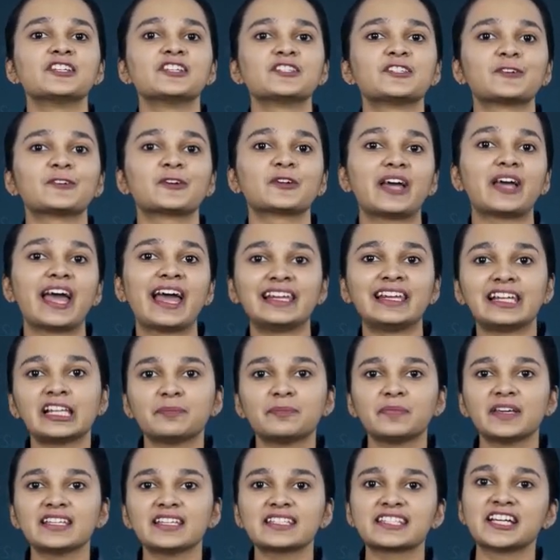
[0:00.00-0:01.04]
So
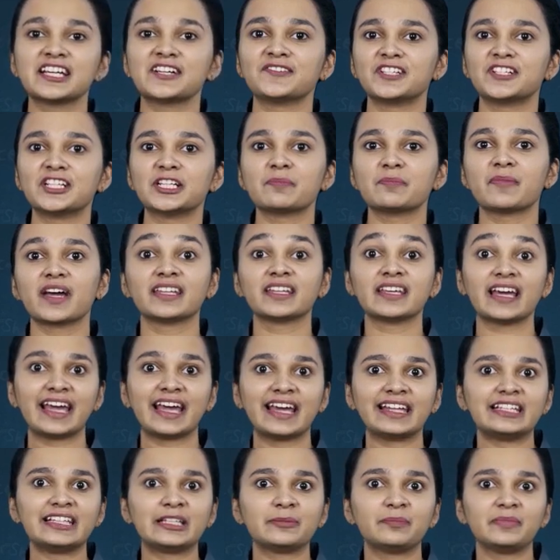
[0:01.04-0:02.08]
LLP is governed by the
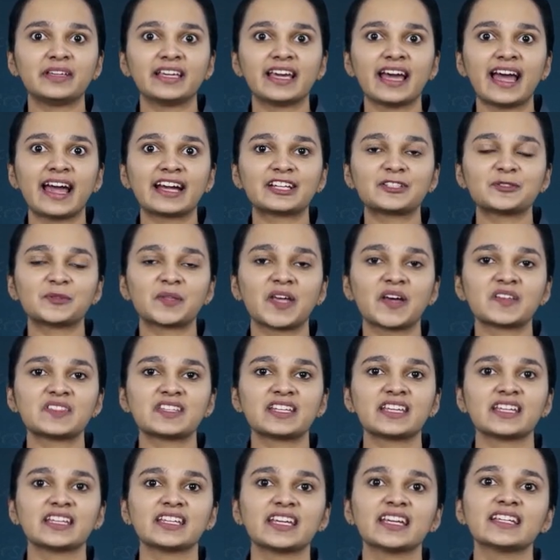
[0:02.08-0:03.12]
LLP Act
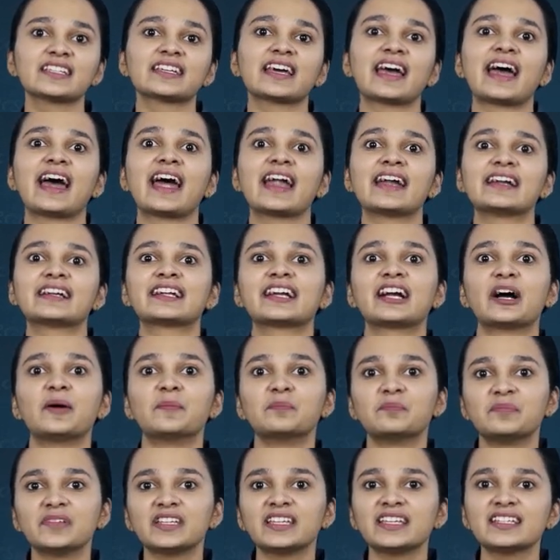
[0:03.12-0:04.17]
2008 and
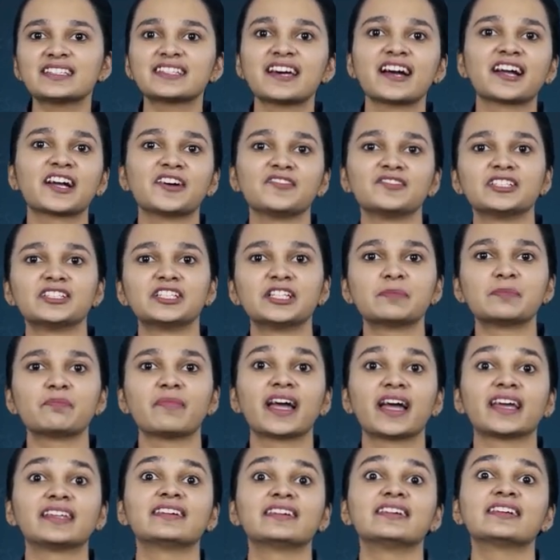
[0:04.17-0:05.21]
companies are governed
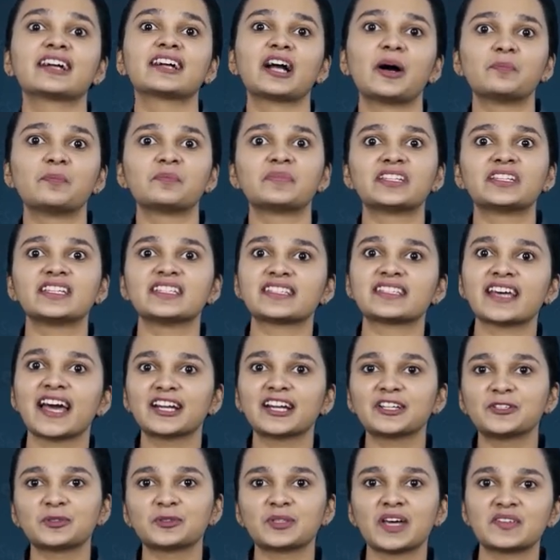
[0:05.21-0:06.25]
by the Companies
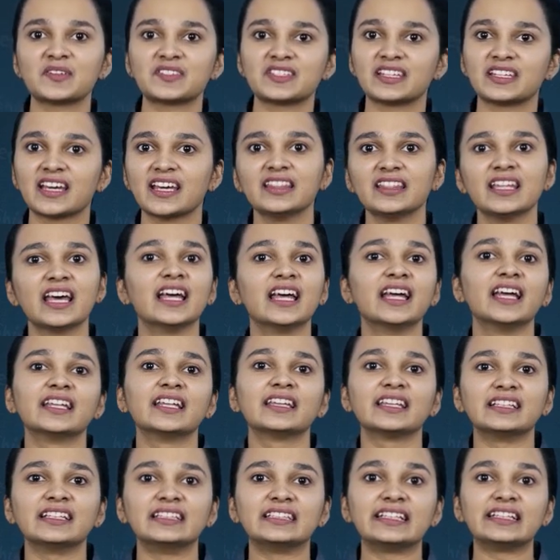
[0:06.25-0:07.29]
Act
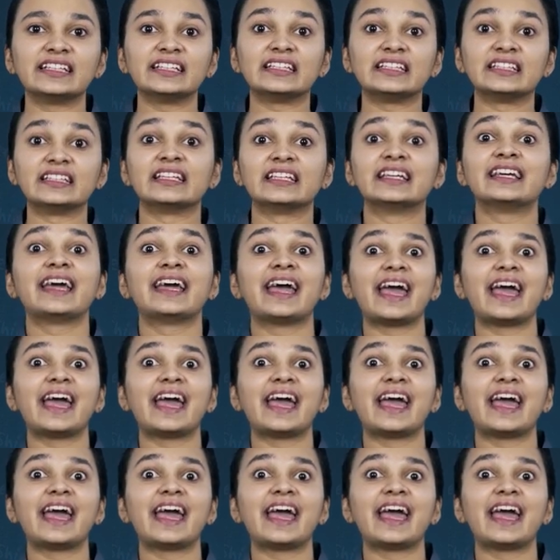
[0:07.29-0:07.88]
2013.